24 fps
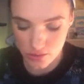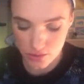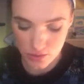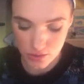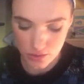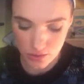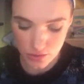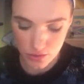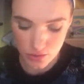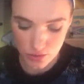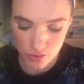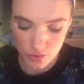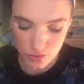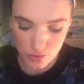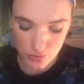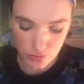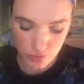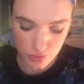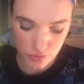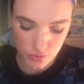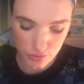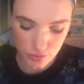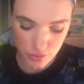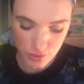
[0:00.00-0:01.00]
you,
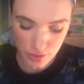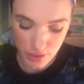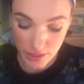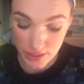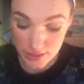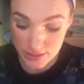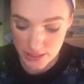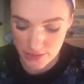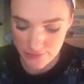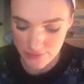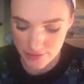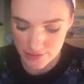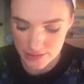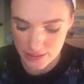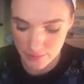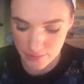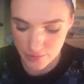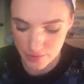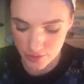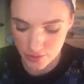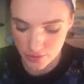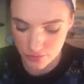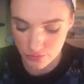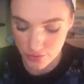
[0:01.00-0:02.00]
like, say for example
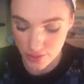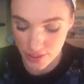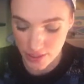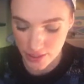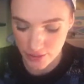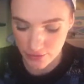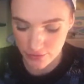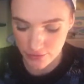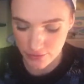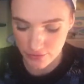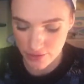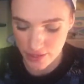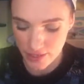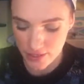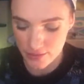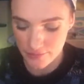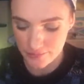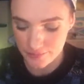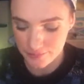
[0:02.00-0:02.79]
you're running out of thread.